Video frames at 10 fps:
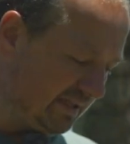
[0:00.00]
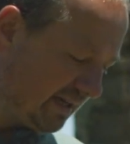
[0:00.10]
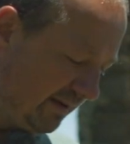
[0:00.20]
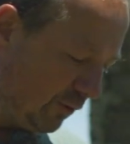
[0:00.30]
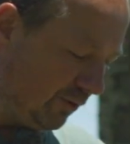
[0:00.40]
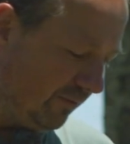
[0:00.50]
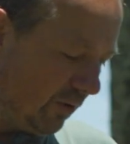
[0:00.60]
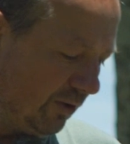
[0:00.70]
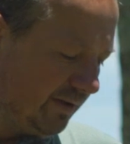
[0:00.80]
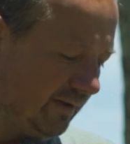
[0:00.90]
Basically
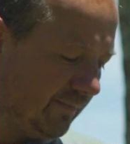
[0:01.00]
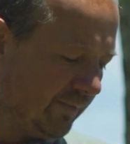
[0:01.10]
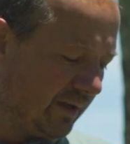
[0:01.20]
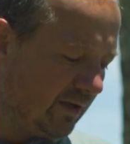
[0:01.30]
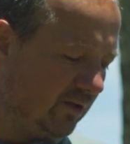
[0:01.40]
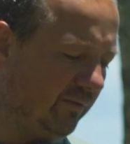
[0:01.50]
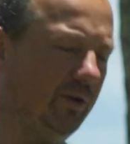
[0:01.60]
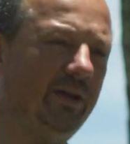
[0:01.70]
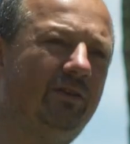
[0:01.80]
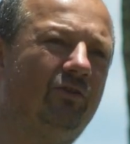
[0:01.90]
what you want
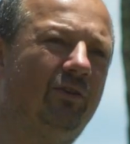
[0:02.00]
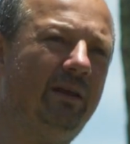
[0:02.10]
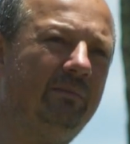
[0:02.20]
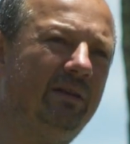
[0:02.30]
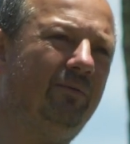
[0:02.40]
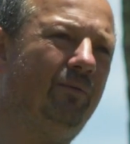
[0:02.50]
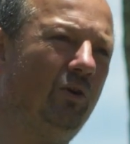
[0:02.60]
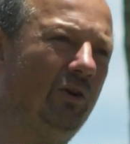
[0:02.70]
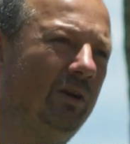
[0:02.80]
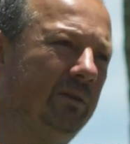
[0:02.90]
to trim
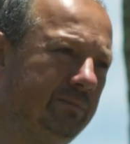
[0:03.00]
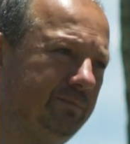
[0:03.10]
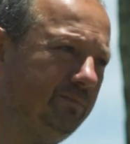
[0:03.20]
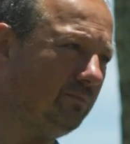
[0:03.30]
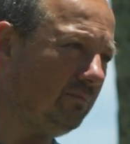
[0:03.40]
the foil